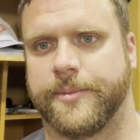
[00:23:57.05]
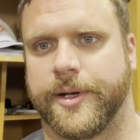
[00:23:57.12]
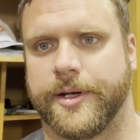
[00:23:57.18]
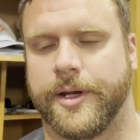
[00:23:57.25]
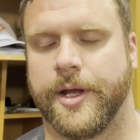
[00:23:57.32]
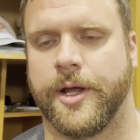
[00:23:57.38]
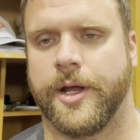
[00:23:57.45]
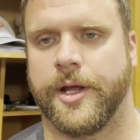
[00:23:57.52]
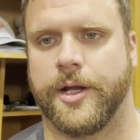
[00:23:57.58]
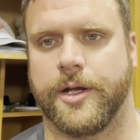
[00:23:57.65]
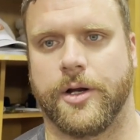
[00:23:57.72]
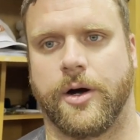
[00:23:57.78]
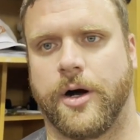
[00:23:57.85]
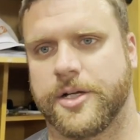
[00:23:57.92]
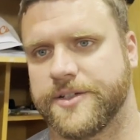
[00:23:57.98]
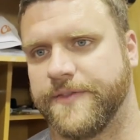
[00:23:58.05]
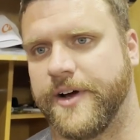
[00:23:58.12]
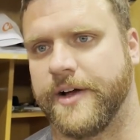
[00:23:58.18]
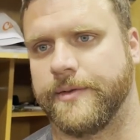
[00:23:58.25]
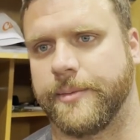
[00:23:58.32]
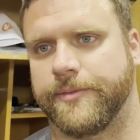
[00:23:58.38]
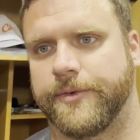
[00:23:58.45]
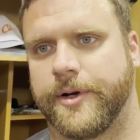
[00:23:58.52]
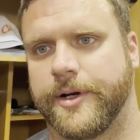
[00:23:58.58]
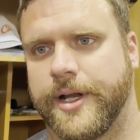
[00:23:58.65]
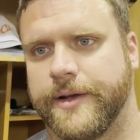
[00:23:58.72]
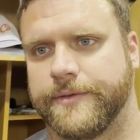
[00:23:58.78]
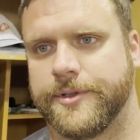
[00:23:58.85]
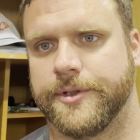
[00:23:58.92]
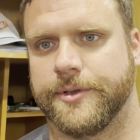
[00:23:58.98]
But, you know, us five up front
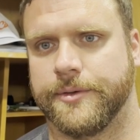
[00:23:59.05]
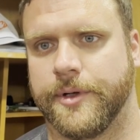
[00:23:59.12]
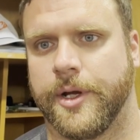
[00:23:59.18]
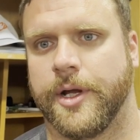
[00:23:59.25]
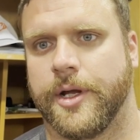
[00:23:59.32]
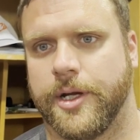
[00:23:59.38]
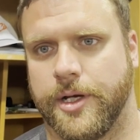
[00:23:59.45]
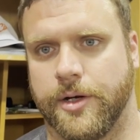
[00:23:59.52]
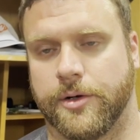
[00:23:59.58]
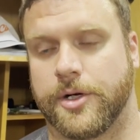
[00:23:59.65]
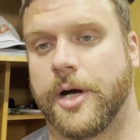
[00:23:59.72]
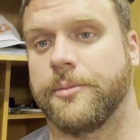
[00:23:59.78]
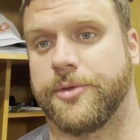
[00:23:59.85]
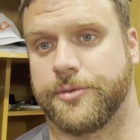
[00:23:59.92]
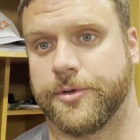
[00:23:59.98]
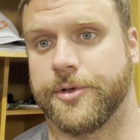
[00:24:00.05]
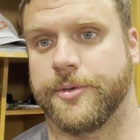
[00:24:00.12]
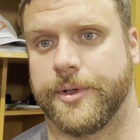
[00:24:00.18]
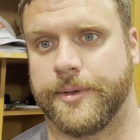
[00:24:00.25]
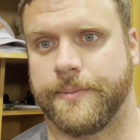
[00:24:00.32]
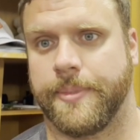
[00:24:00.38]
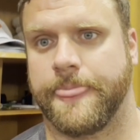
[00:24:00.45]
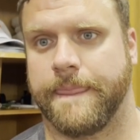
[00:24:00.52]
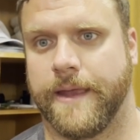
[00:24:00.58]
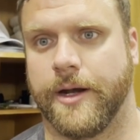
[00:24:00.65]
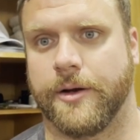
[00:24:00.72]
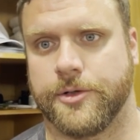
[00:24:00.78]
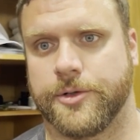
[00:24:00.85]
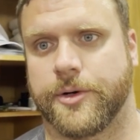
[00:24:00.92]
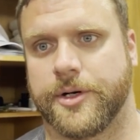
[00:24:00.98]
have to, you know, come through and, you
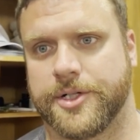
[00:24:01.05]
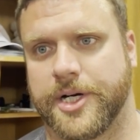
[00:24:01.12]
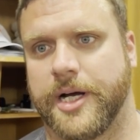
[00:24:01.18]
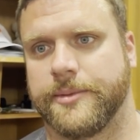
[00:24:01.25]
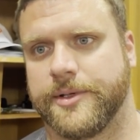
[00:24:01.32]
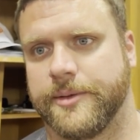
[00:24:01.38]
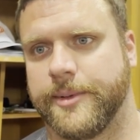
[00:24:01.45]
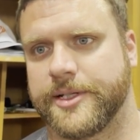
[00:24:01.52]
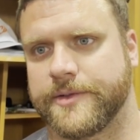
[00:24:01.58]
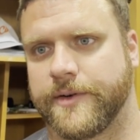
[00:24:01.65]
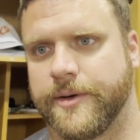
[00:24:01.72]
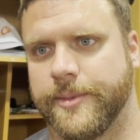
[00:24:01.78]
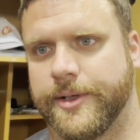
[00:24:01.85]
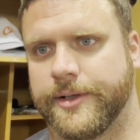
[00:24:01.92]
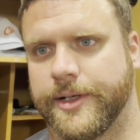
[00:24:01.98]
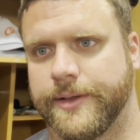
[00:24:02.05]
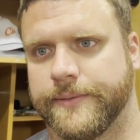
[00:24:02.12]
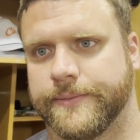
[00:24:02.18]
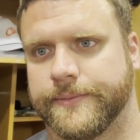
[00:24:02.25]
know, do our job to the best of our ability.